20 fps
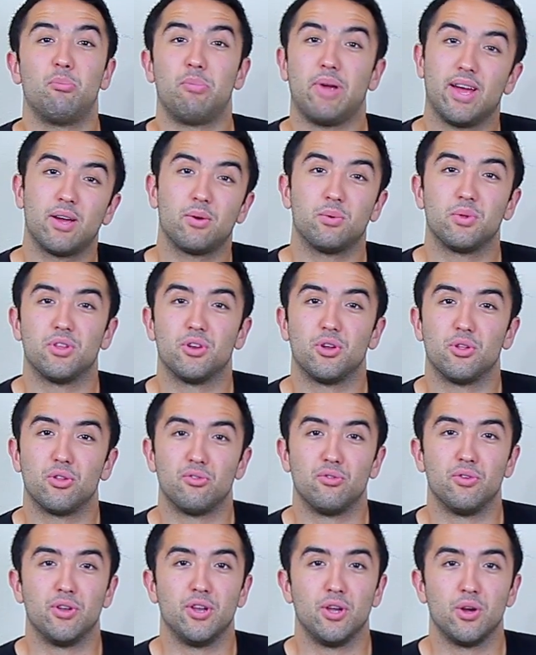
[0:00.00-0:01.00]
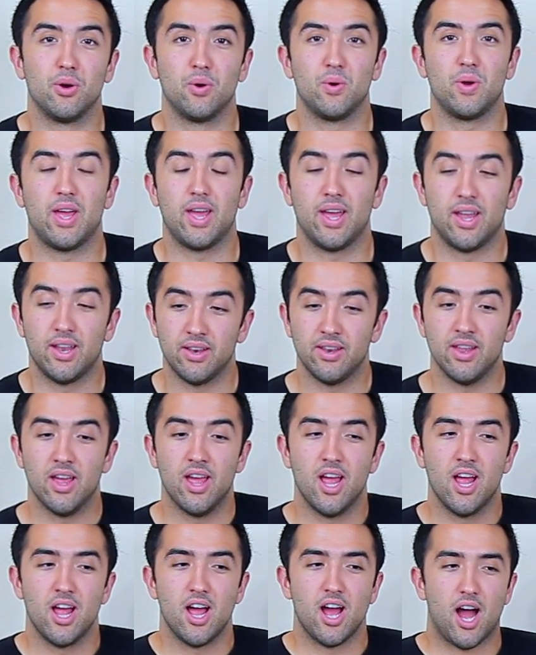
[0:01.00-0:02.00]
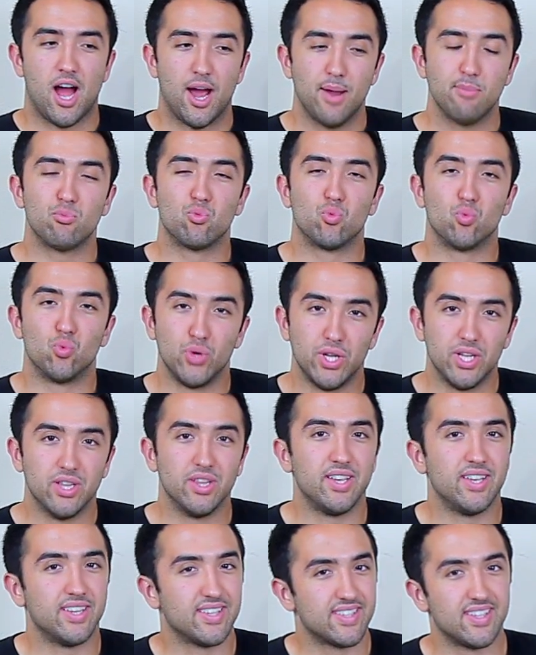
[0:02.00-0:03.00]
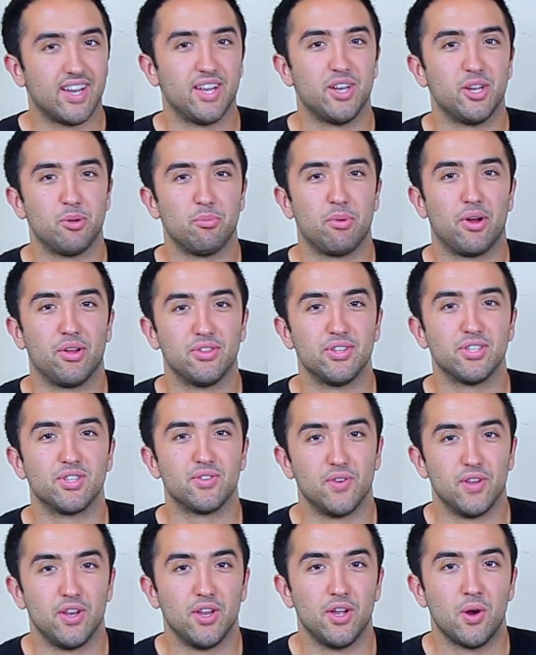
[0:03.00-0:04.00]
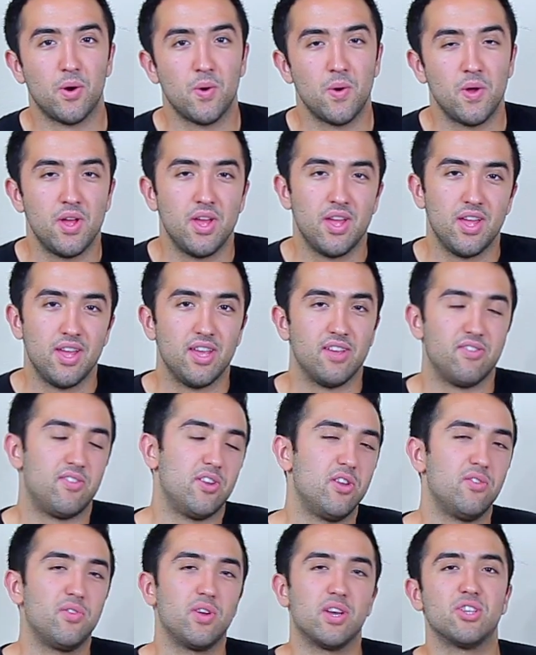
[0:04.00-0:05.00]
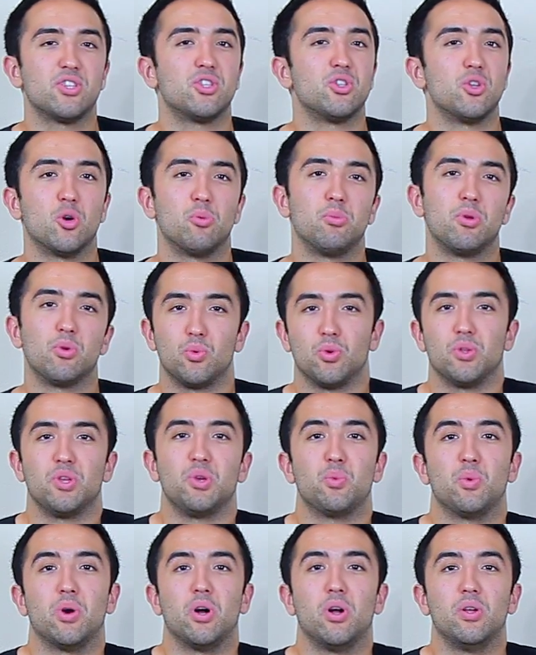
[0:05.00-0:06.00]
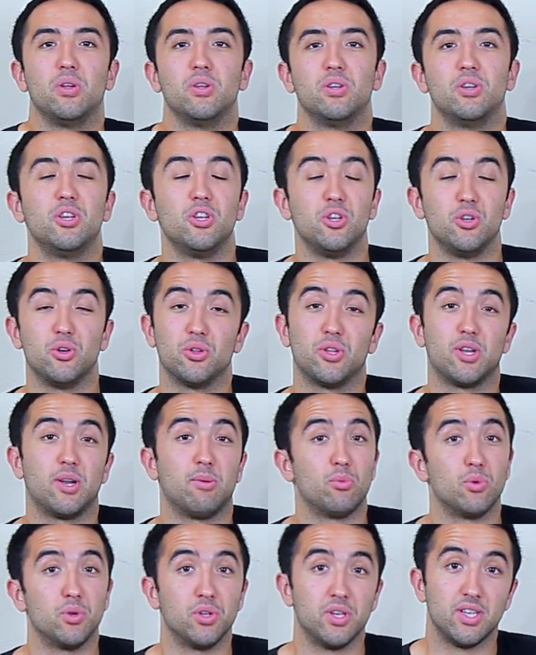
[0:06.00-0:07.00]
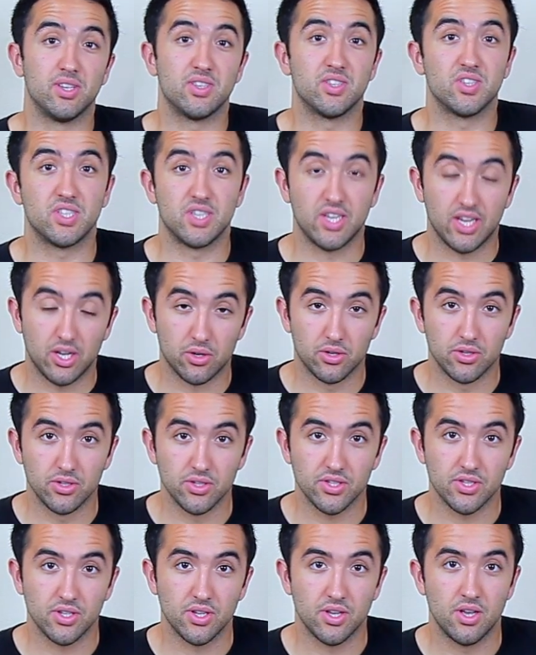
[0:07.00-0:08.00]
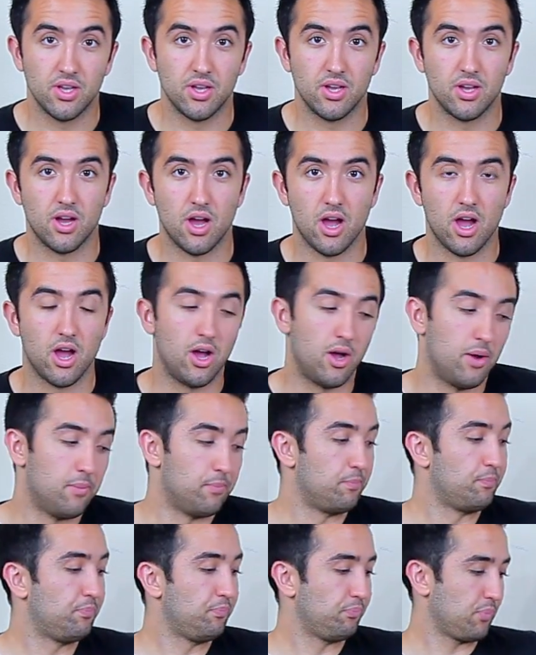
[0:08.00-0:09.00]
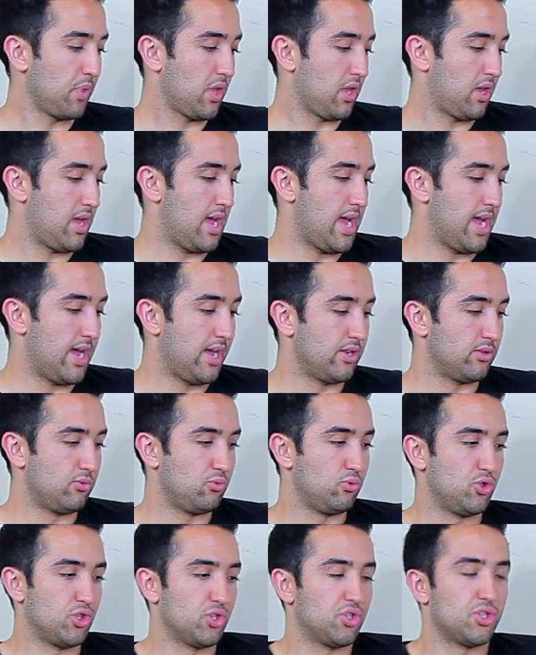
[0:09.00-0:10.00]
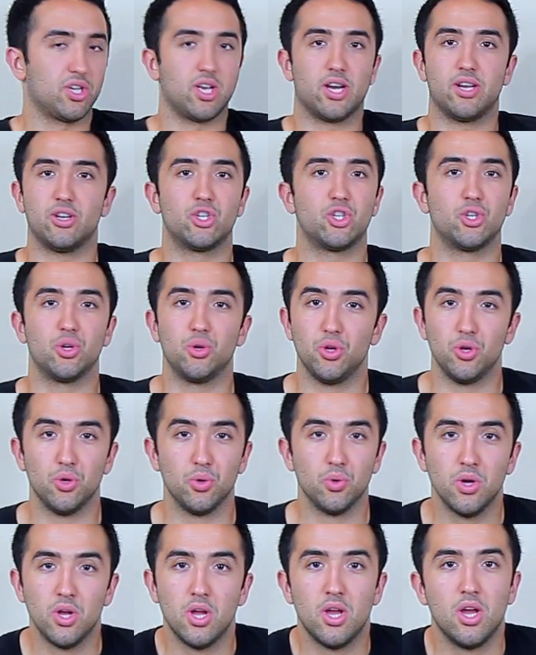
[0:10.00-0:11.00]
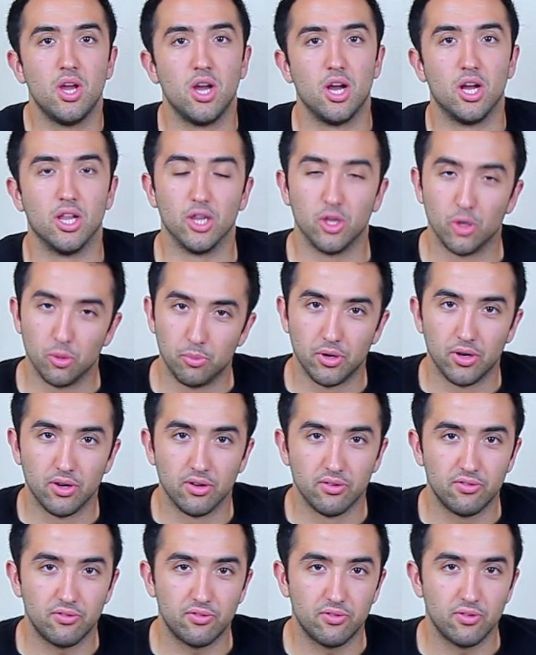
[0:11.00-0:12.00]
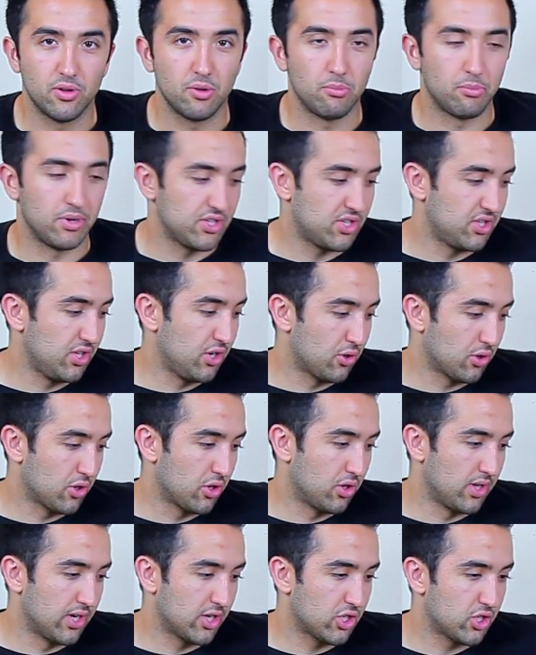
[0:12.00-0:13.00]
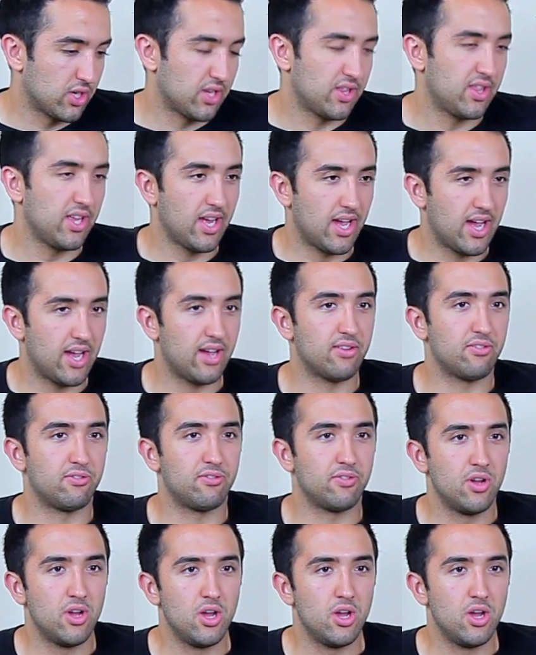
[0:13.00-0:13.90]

back with another video, and I'm really excited about this video. If any of you guys know me really well, you know that I'm really into sneakers. And just to kind of show you a little bit of my sneaker collection, I think I